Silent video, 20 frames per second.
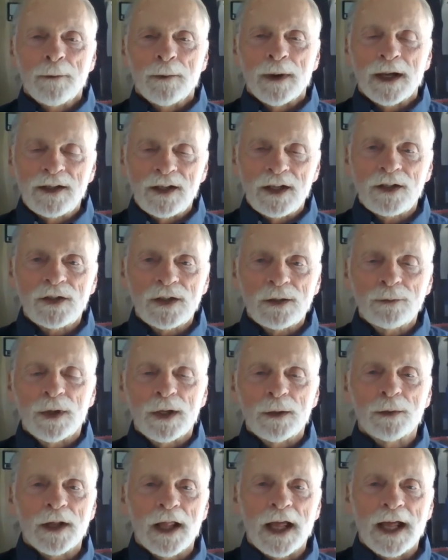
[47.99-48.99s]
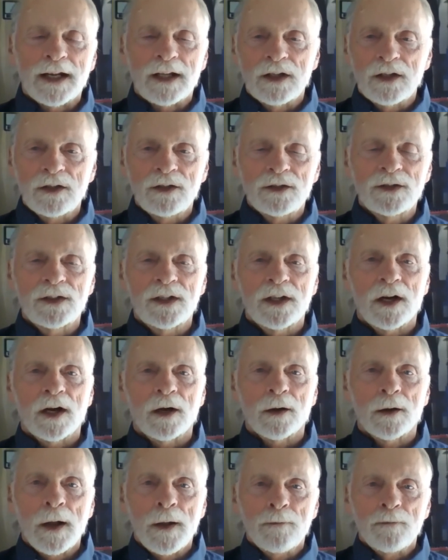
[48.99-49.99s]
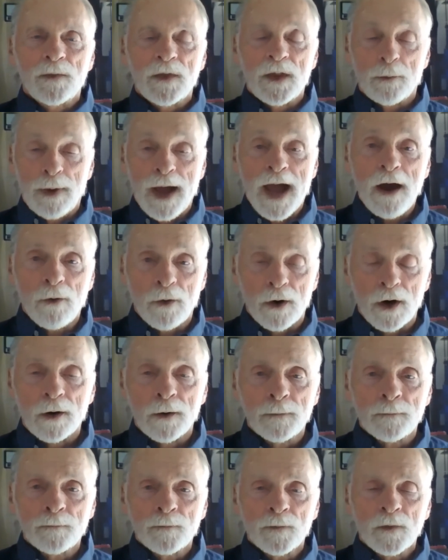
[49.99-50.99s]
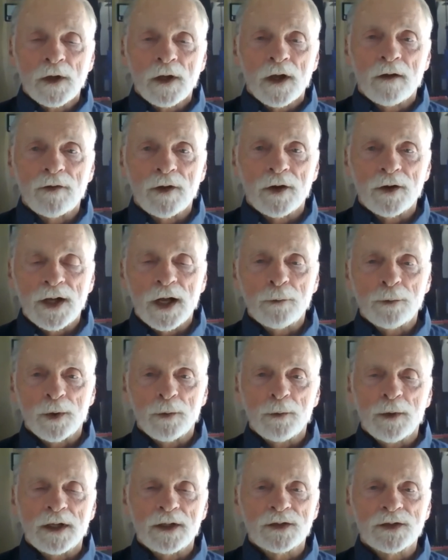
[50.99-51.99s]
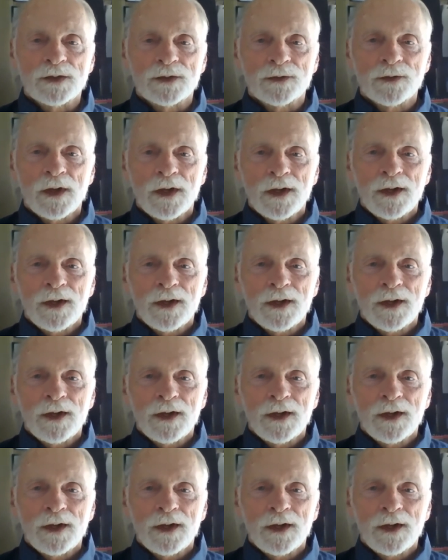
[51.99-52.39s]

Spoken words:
by teaching people how to use the power of their temperaments